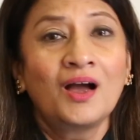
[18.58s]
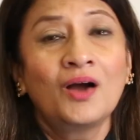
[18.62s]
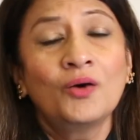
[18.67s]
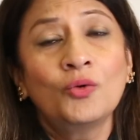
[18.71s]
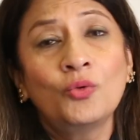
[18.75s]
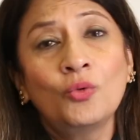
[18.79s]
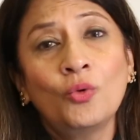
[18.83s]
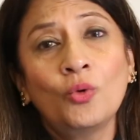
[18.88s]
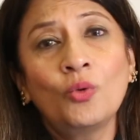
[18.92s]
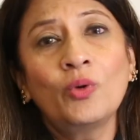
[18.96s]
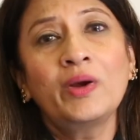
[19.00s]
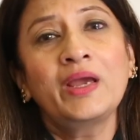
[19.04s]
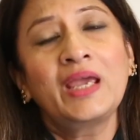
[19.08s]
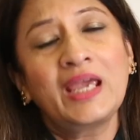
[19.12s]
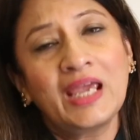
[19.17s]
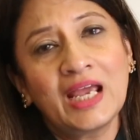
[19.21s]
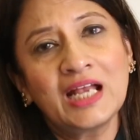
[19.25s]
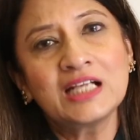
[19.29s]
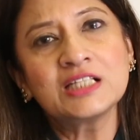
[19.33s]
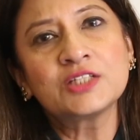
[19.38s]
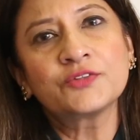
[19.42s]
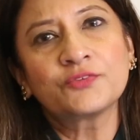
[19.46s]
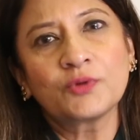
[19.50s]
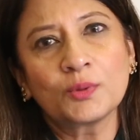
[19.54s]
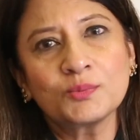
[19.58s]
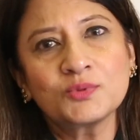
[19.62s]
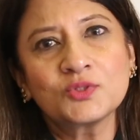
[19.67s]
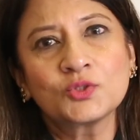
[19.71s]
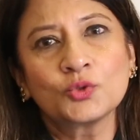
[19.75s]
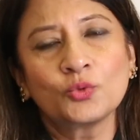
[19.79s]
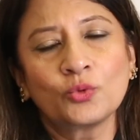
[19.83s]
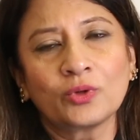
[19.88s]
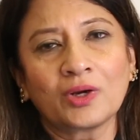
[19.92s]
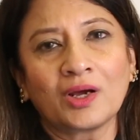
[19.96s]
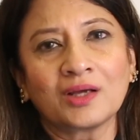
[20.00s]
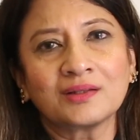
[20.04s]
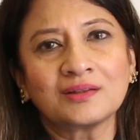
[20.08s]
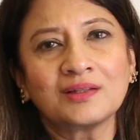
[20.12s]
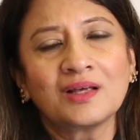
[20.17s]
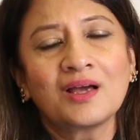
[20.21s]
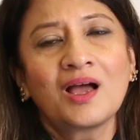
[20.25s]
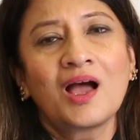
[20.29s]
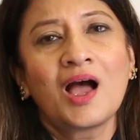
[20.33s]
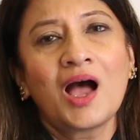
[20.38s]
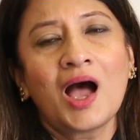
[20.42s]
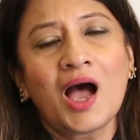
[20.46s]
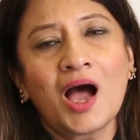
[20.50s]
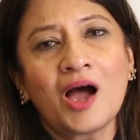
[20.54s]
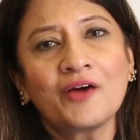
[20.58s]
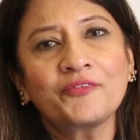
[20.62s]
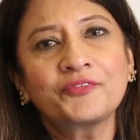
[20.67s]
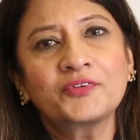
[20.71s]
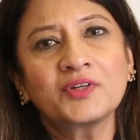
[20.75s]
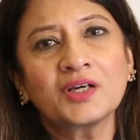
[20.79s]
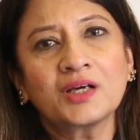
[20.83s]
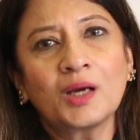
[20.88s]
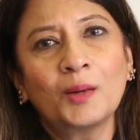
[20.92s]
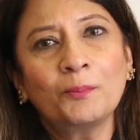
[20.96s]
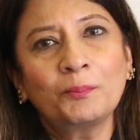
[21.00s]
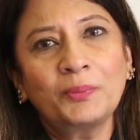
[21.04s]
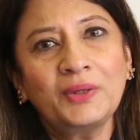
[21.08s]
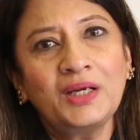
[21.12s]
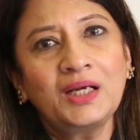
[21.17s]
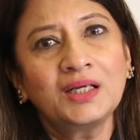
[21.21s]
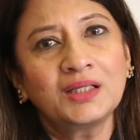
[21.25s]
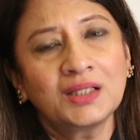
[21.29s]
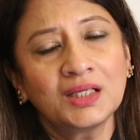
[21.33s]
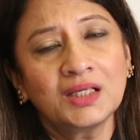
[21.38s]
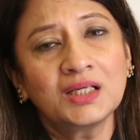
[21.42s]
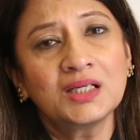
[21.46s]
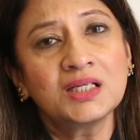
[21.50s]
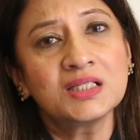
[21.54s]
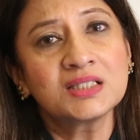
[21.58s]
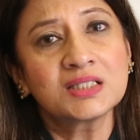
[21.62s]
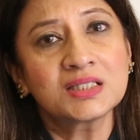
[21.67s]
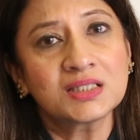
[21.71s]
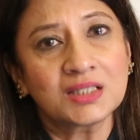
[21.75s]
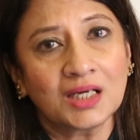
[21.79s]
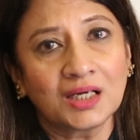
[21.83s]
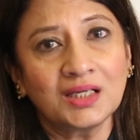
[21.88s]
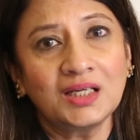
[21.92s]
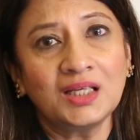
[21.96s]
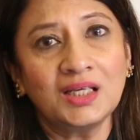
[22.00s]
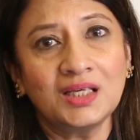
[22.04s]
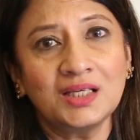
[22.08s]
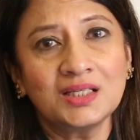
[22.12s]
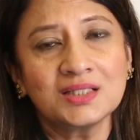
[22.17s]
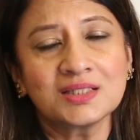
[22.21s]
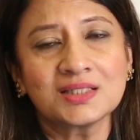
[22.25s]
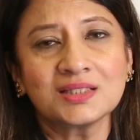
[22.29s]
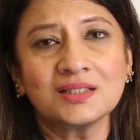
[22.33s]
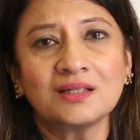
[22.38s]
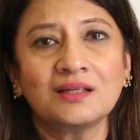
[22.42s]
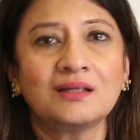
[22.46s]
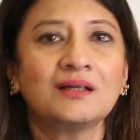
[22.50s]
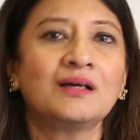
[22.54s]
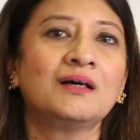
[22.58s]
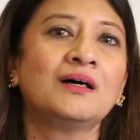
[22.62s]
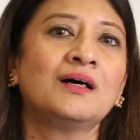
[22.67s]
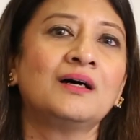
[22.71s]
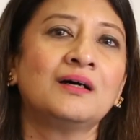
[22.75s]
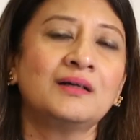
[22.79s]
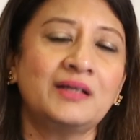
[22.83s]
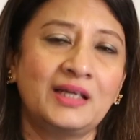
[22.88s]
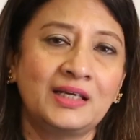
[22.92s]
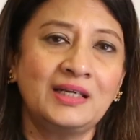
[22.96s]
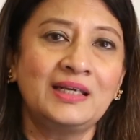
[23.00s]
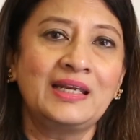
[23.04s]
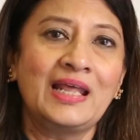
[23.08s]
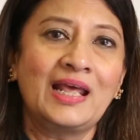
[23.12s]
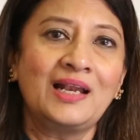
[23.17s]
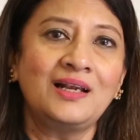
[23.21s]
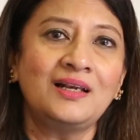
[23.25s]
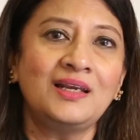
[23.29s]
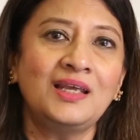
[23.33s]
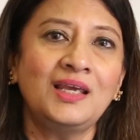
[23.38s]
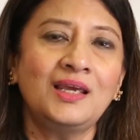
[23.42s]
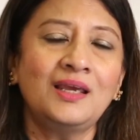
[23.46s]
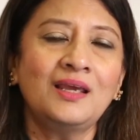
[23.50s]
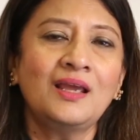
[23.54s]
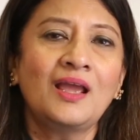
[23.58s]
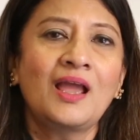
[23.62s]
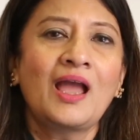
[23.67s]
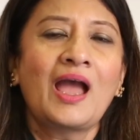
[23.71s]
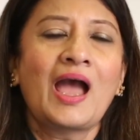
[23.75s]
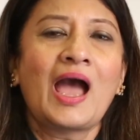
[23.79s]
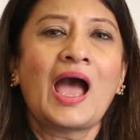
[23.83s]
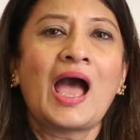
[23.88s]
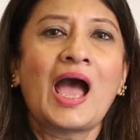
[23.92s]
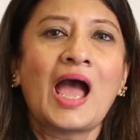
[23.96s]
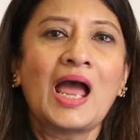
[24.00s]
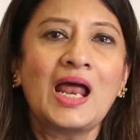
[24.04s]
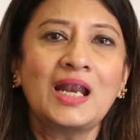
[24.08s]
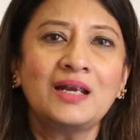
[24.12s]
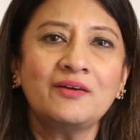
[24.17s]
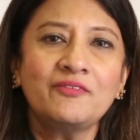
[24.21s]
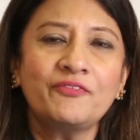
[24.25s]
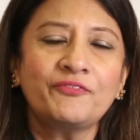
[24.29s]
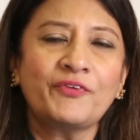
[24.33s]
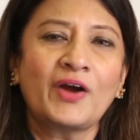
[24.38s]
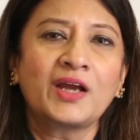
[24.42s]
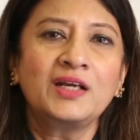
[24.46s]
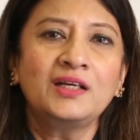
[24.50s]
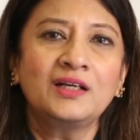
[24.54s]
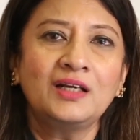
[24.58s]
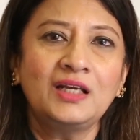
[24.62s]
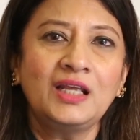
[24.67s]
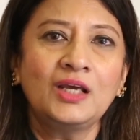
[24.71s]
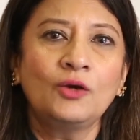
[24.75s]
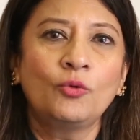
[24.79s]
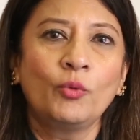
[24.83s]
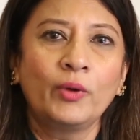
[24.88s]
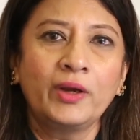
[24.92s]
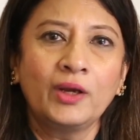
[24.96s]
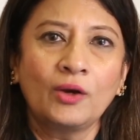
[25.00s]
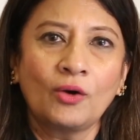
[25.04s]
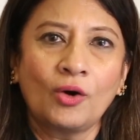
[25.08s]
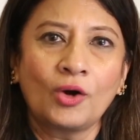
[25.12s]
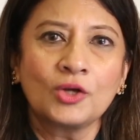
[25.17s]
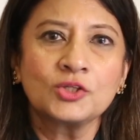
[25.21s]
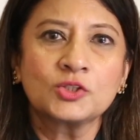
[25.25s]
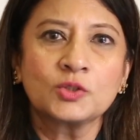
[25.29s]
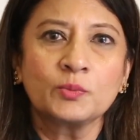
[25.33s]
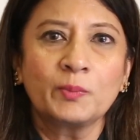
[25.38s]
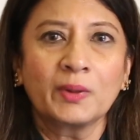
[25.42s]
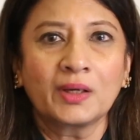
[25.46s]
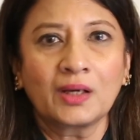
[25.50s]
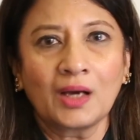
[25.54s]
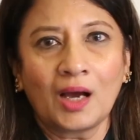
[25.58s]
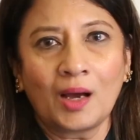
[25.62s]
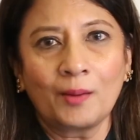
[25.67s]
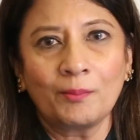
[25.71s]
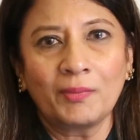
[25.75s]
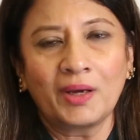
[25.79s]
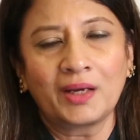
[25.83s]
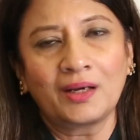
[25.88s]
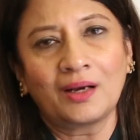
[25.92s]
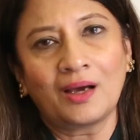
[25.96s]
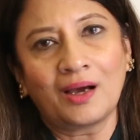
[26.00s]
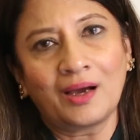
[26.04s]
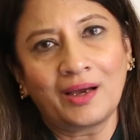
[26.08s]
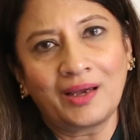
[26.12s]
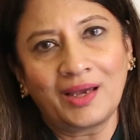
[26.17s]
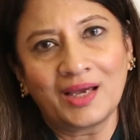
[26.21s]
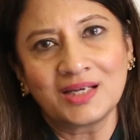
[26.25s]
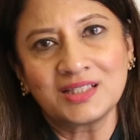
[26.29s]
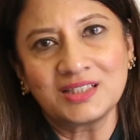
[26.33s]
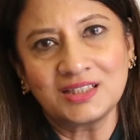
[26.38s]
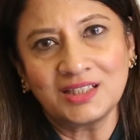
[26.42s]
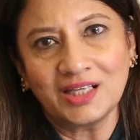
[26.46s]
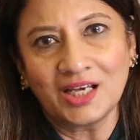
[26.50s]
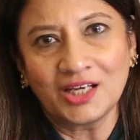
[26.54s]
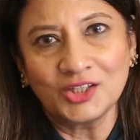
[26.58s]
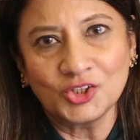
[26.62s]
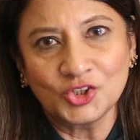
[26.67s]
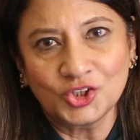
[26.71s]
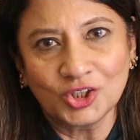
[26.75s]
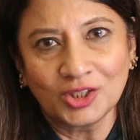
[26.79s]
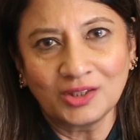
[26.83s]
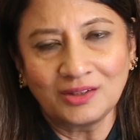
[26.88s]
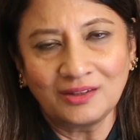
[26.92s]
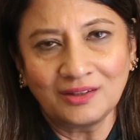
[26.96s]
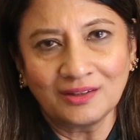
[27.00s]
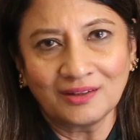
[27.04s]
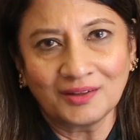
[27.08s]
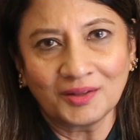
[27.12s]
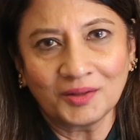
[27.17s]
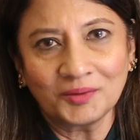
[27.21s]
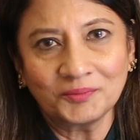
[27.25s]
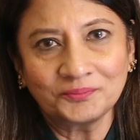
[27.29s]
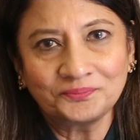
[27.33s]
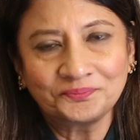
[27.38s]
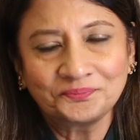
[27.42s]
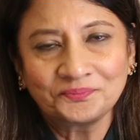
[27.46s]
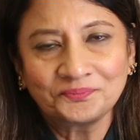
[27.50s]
who hails from Surat after completing his studies in Delhi and finally going on to become an IIT engineer.